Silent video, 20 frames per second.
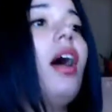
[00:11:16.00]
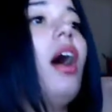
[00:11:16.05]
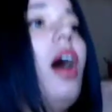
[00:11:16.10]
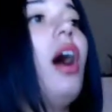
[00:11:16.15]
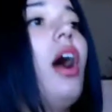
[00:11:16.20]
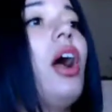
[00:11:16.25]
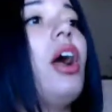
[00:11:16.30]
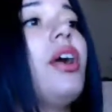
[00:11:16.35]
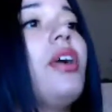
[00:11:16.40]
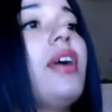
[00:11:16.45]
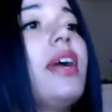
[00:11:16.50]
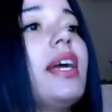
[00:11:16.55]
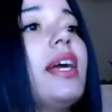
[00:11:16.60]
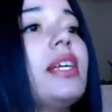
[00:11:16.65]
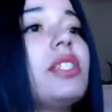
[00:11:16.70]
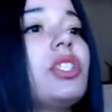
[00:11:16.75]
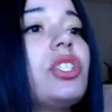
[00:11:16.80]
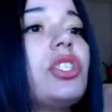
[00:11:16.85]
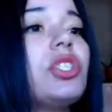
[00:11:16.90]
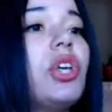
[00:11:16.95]
All
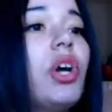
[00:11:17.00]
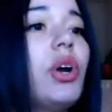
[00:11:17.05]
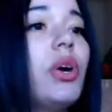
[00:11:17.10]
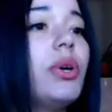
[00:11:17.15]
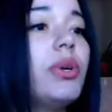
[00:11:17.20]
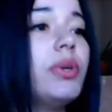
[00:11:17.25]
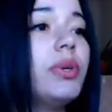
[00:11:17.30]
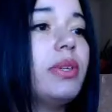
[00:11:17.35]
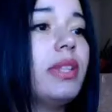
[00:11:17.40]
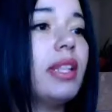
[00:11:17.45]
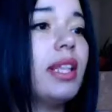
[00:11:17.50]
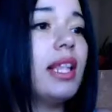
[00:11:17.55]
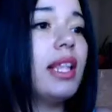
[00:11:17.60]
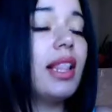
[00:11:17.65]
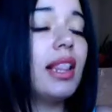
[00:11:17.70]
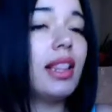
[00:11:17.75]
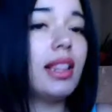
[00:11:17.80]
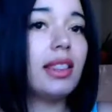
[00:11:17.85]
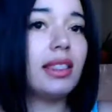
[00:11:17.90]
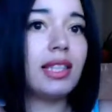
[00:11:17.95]
right, so
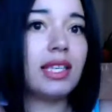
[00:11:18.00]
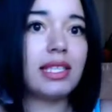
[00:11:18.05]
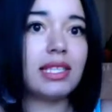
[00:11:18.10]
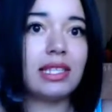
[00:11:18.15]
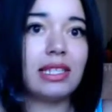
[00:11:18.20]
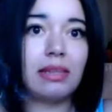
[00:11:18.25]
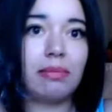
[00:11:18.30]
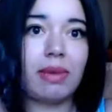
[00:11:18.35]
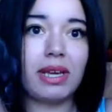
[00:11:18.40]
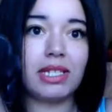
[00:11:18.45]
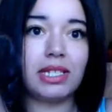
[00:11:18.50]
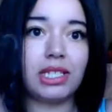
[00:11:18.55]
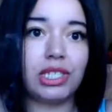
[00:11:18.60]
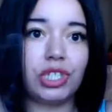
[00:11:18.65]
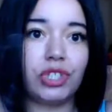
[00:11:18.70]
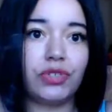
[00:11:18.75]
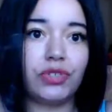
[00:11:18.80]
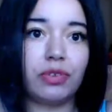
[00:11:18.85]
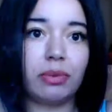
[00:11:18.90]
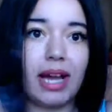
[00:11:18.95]
this is the
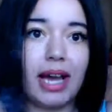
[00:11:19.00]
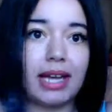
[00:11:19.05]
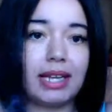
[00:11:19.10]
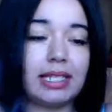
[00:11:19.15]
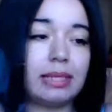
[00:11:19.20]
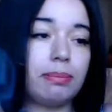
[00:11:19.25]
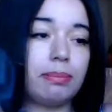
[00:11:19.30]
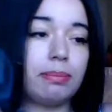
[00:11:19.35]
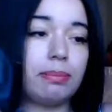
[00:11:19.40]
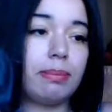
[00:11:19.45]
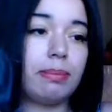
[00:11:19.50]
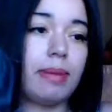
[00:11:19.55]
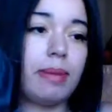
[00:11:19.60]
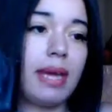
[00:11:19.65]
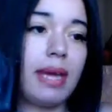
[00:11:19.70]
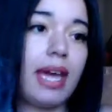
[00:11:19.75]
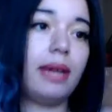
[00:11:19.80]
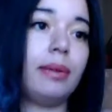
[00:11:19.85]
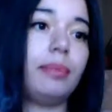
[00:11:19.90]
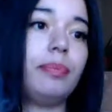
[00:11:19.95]
message from Goddess Matt.
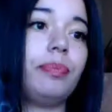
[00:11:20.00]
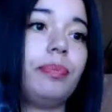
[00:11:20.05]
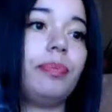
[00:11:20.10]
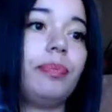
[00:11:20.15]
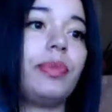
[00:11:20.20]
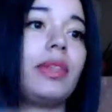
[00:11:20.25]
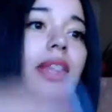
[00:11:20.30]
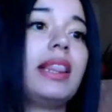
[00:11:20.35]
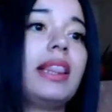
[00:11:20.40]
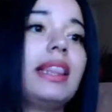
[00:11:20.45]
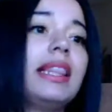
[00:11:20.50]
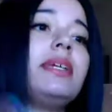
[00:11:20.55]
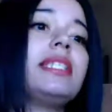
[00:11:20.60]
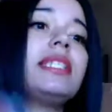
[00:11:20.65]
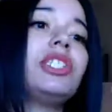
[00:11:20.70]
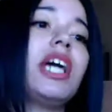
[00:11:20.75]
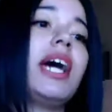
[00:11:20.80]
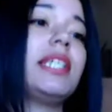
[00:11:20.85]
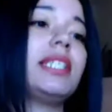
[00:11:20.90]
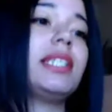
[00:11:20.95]
Let me
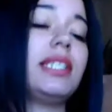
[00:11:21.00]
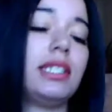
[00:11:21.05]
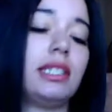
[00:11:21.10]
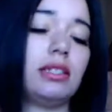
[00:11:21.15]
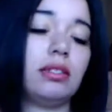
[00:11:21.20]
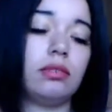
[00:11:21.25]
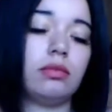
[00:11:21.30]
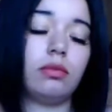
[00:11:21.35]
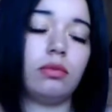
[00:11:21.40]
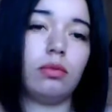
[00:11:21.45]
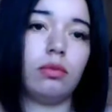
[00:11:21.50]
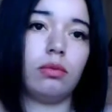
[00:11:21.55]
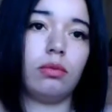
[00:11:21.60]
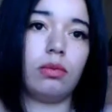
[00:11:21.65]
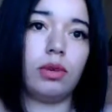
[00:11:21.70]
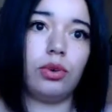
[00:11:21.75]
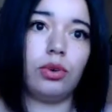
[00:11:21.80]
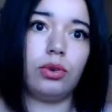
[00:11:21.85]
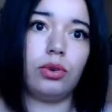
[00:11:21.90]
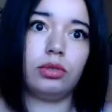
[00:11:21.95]
suggest,
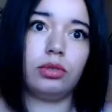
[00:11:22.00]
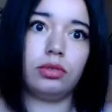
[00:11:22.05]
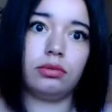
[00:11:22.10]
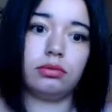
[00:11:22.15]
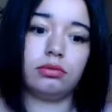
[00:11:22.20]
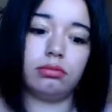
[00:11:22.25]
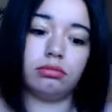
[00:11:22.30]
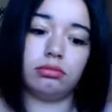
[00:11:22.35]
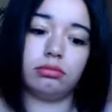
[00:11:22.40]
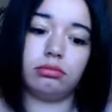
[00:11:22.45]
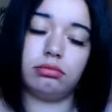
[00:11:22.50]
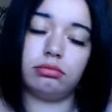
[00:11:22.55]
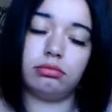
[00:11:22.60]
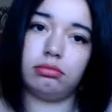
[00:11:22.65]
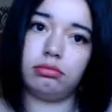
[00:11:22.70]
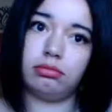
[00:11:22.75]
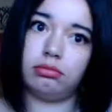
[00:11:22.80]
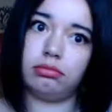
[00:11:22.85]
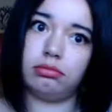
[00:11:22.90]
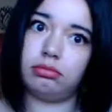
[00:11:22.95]
well,
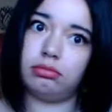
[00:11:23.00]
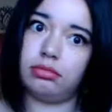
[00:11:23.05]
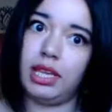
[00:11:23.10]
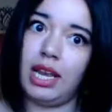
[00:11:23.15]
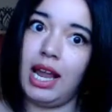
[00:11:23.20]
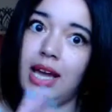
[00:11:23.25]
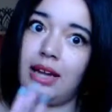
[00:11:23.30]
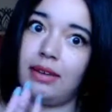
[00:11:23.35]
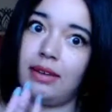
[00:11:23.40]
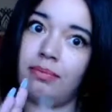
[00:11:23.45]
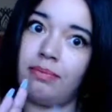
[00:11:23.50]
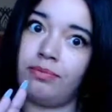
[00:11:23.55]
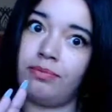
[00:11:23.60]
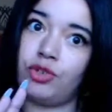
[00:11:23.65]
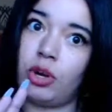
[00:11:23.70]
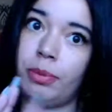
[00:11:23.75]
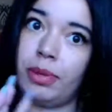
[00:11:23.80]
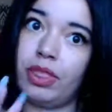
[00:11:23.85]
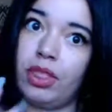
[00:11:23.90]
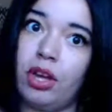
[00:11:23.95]
not
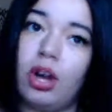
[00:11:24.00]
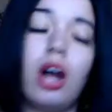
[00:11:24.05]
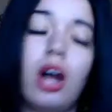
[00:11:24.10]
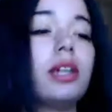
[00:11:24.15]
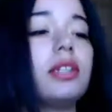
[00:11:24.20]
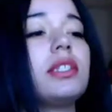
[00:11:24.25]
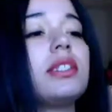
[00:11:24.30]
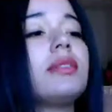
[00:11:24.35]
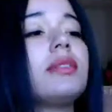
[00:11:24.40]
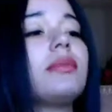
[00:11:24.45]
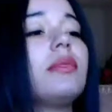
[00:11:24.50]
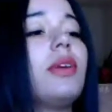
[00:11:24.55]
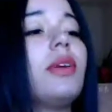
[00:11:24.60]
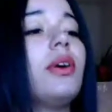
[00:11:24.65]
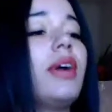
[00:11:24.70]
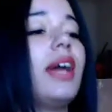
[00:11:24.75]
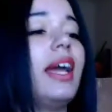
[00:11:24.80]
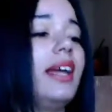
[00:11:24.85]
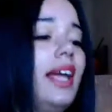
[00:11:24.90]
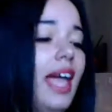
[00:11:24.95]
dropping the cards.
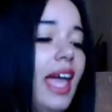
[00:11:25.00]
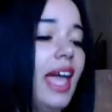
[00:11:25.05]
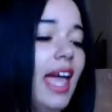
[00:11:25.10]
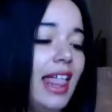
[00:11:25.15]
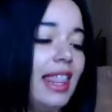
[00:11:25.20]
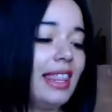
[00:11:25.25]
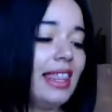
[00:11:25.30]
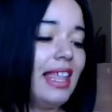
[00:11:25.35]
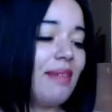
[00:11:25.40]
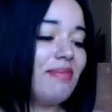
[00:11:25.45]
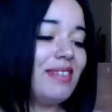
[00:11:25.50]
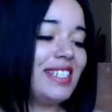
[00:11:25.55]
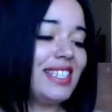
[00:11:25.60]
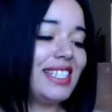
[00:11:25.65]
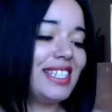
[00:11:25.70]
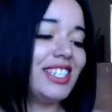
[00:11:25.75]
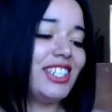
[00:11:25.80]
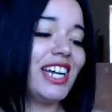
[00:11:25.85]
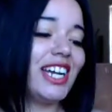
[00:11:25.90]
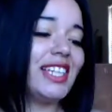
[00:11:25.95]
Okay, let me
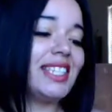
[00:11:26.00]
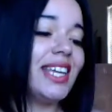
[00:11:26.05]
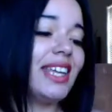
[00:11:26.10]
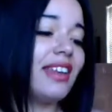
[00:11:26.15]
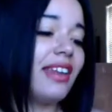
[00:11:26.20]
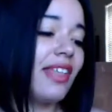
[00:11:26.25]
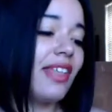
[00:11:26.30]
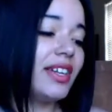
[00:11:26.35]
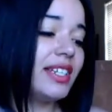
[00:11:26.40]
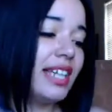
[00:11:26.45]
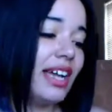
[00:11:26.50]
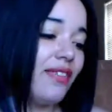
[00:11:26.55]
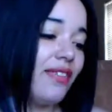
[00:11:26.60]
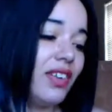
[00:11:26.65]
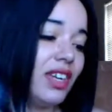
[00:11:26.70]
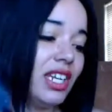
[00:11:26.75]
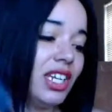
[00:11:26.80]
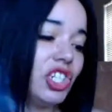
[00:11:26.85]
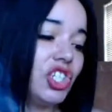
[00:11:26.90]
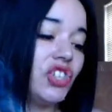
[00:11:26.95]
suggest another
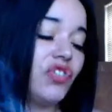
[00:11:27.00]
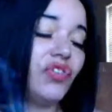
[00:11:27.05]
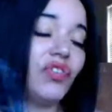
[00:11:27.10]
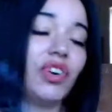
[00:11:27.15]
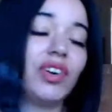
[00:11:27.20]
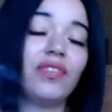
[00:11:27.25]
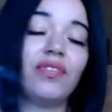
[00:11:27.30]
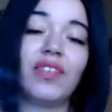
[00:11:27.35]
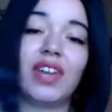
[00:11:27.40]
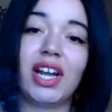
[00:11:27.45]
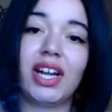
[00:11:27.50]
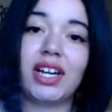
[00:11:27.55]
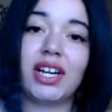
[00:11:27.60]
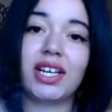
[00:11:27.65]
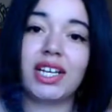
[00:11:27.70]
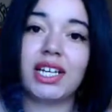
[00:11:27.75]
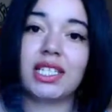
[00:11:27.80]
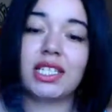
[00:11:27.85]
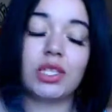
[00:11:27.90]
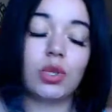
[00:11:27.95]
definition for
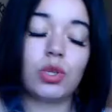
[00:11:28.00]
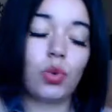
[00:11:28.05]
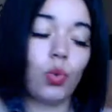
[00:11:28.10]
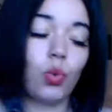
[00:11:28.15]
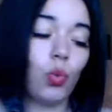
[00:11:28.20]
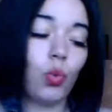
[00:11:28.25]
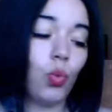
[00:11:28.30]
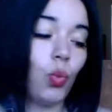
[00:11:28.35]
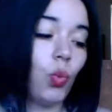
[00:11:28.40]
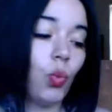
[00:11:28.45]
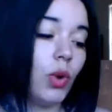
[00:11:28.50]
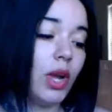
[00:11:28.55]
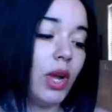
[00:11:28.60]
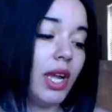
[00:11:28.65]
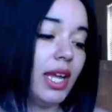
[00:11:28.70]
fairness when,